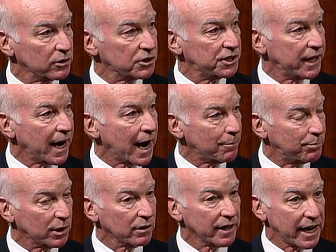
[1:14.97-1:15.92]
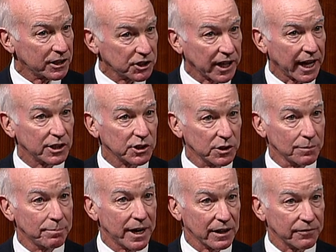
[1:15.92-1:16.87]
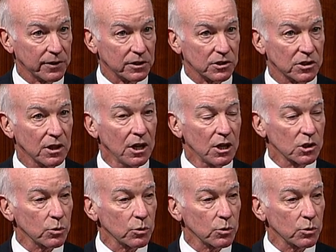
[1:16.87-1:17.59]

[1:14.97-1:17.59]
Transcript: their GI Bill educational benefits